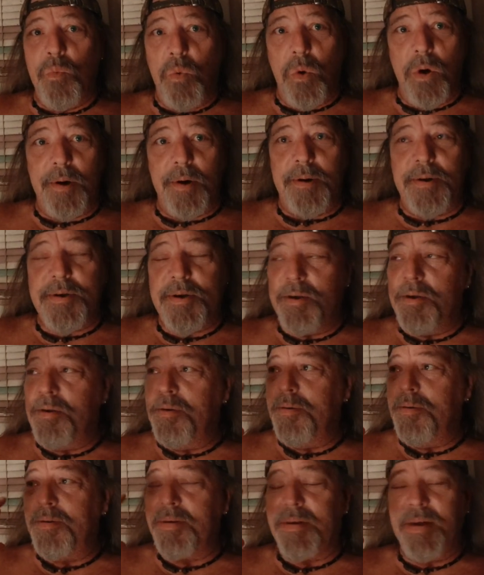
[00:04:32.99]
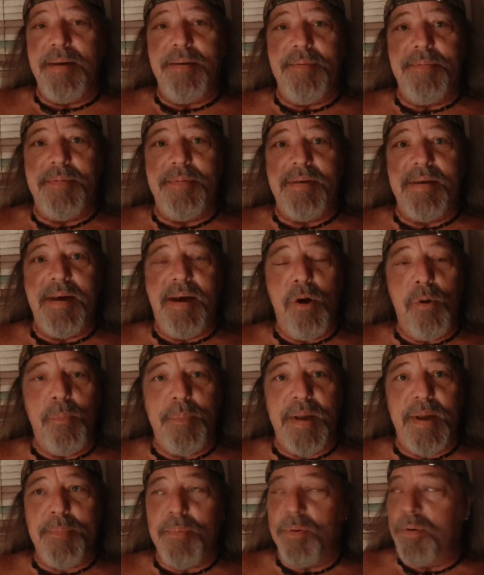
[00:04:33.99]
works to, to
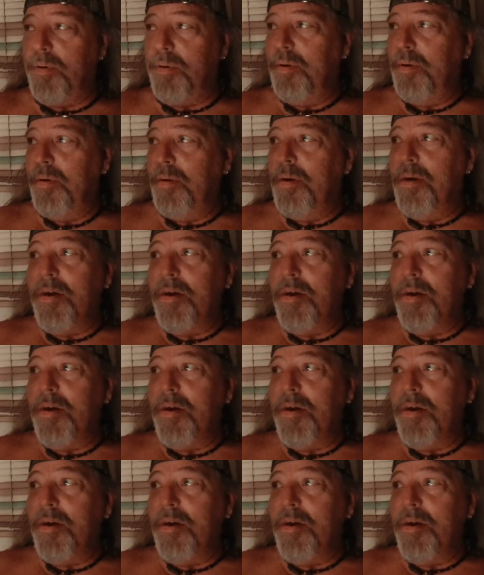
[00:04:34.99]
help people.